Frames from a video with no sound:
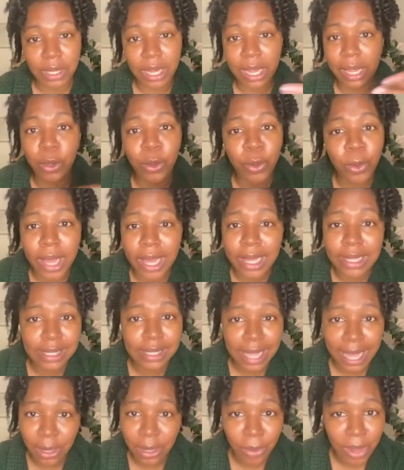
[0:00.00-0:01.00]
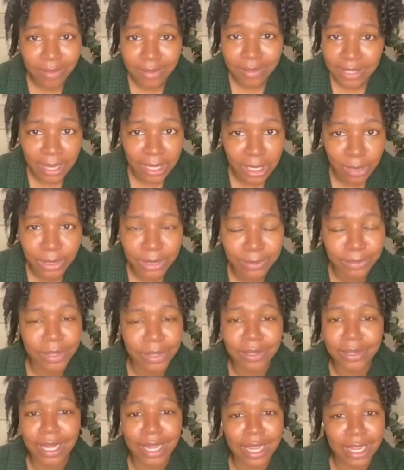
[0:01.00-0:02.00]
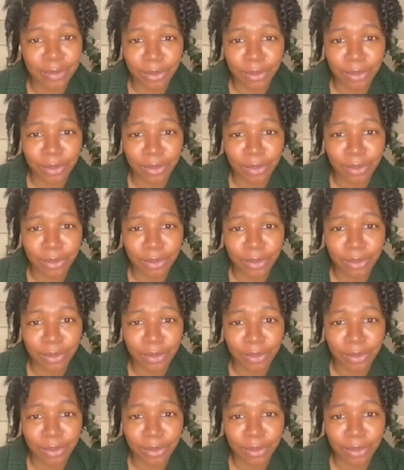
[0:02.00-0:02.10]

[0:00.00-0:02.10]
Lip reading: Like I don't have time to be putting 8